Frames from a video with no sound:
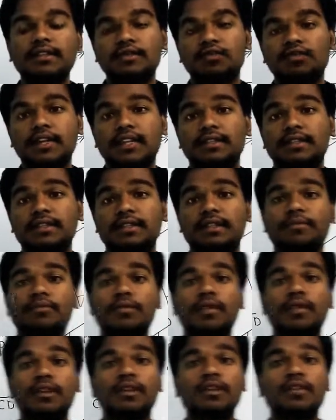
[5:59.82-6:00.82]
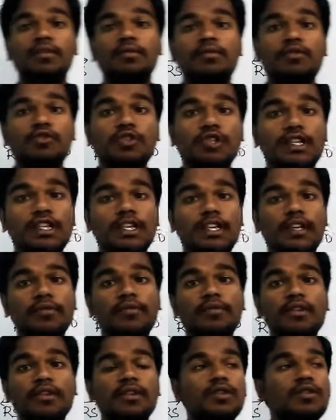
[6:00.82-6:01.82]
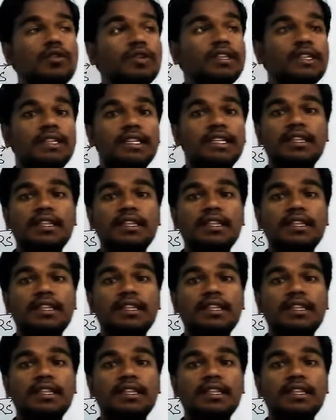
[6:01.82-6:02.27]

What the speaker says: you can see? So mostly you will see